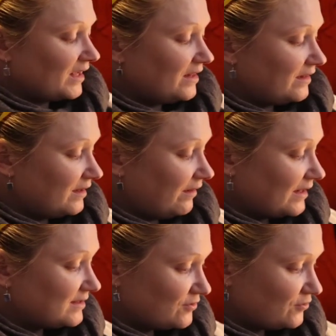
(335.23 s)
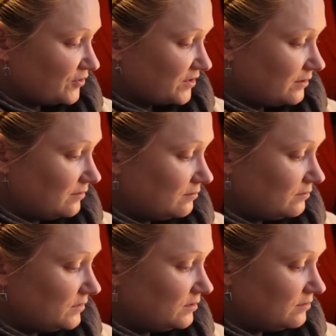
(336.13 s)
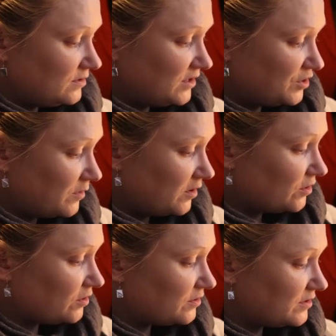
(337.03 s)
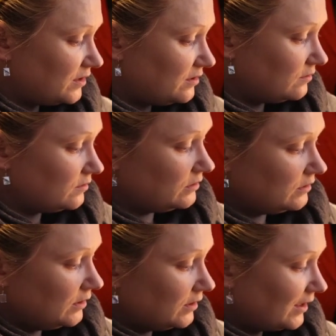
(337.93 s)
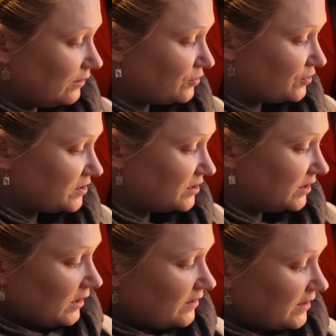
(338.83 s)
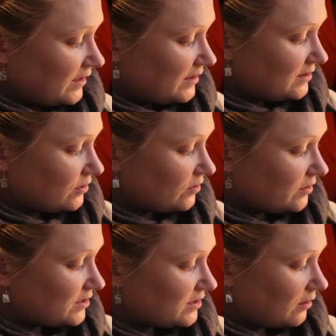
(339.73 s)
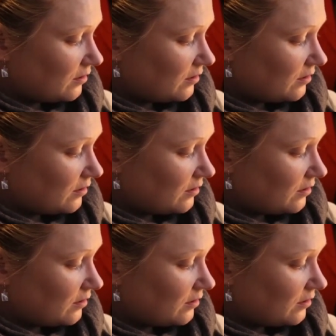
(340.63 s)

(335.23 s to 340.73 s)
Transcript: And then like scissors and stitch markers and counters and things. These hooks